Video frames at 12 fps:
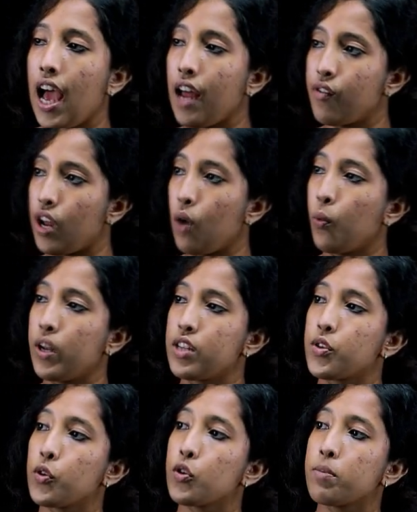And now, when
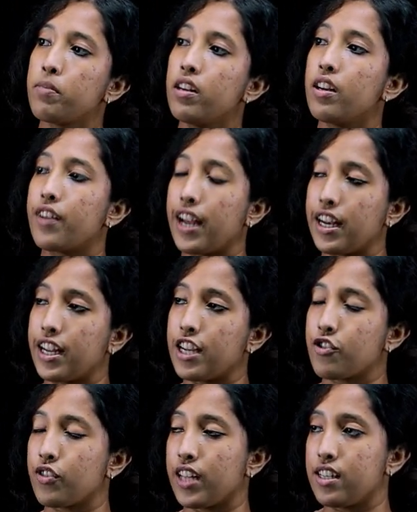a suitable
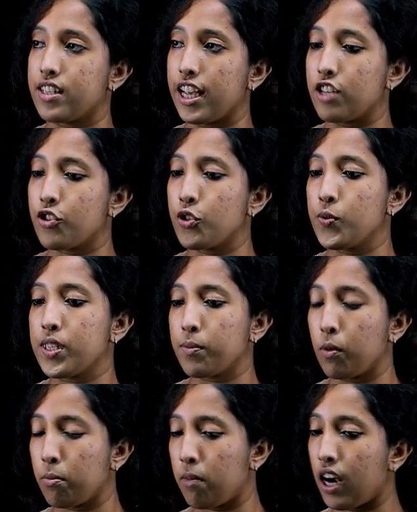radiation, that is h nu, is
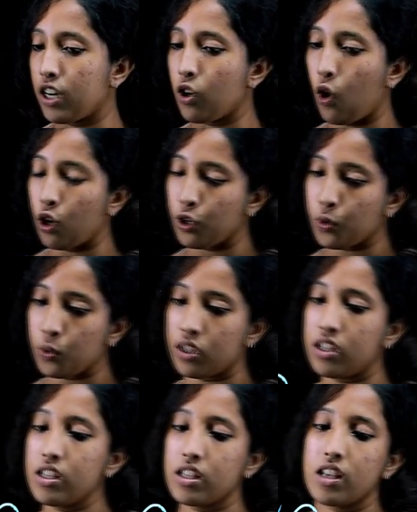bombarded onto
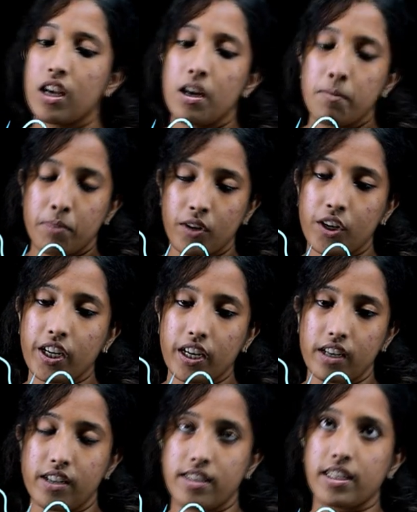this
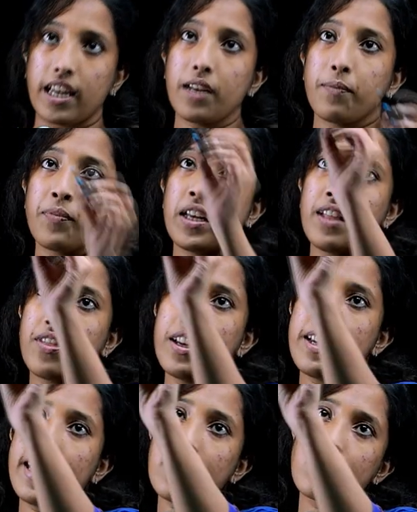particular state, the
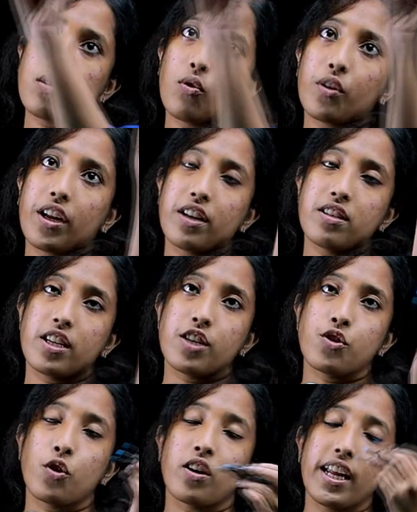next
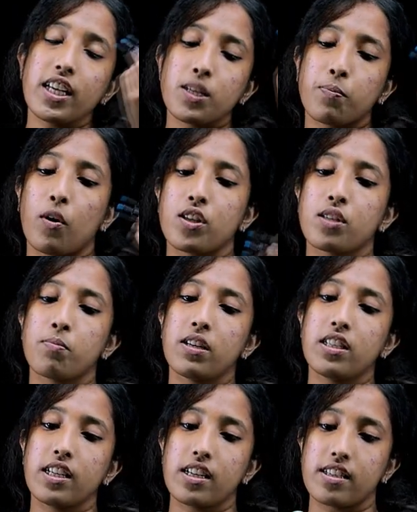orientation or next
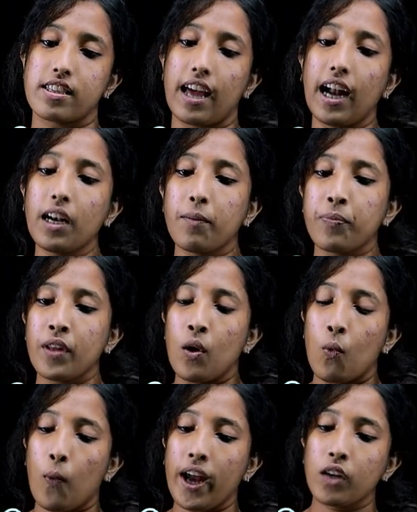possibility is that
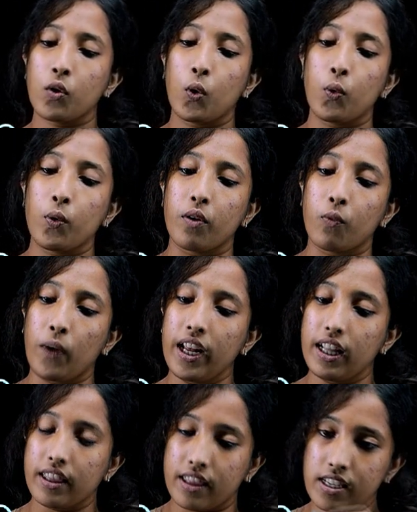
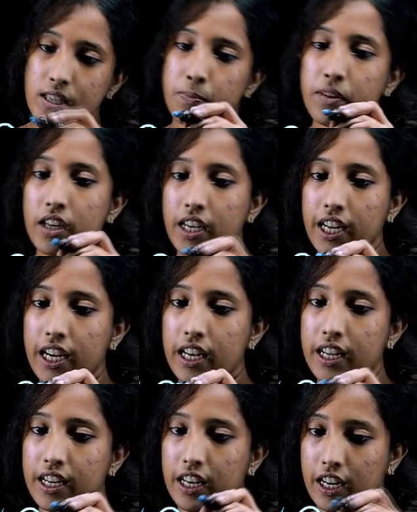while this
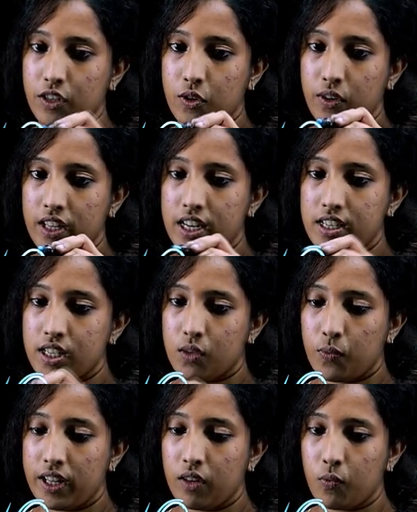particular electron, that is
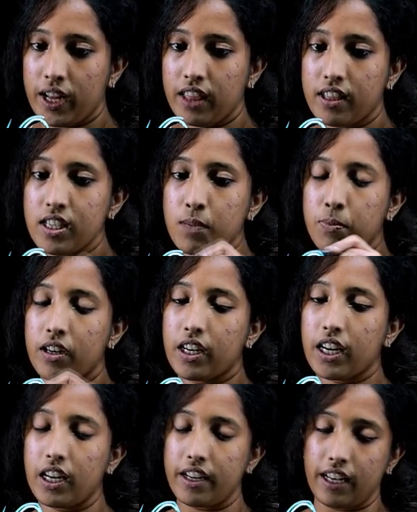while this
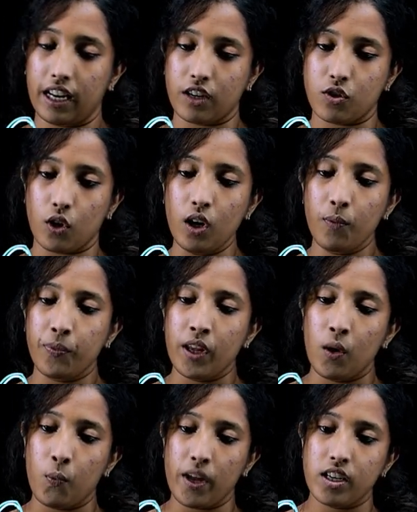particular electron,
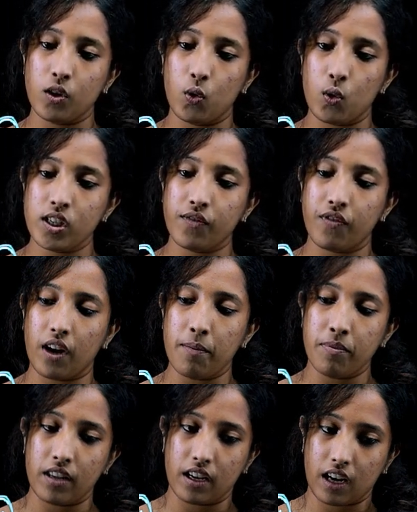when it goes
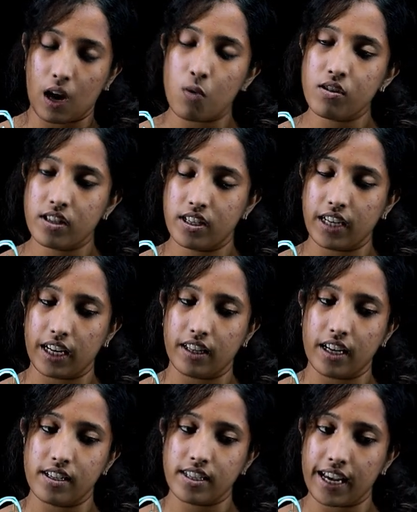from the ground state,
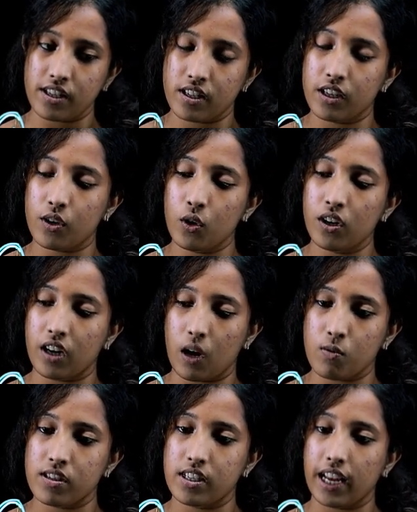that is S0
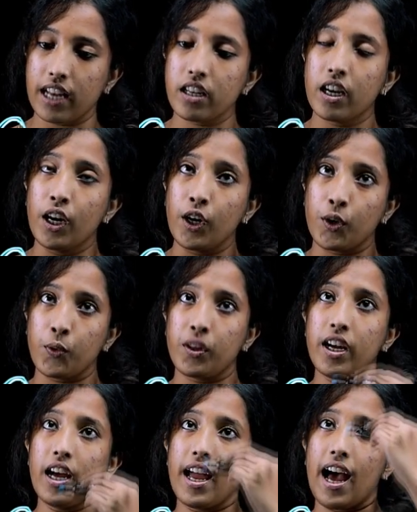ground state, to
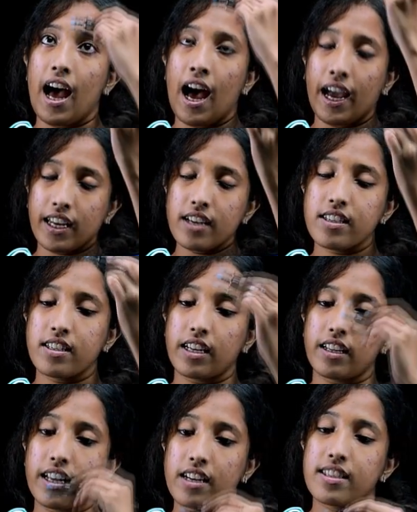the higher
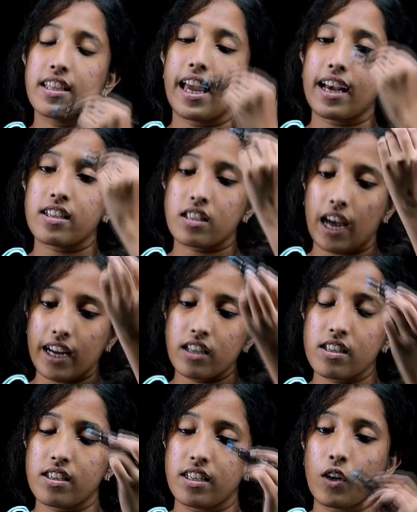state, that is the
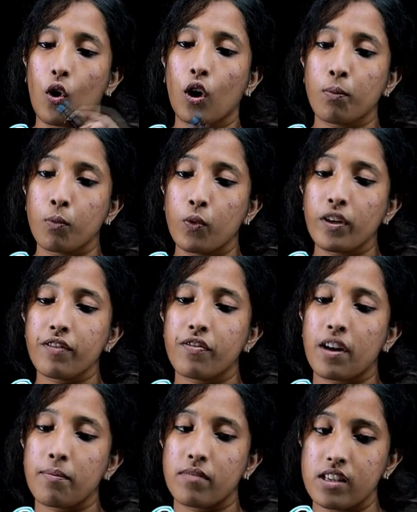excited state, on moving
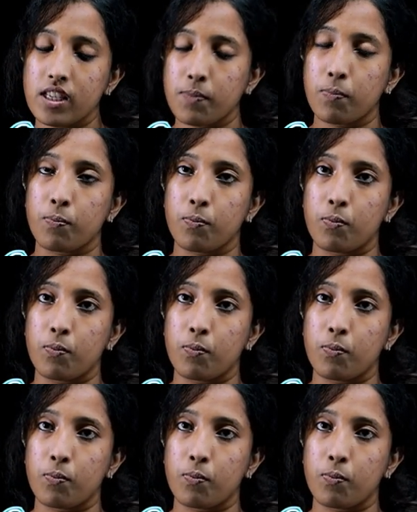from this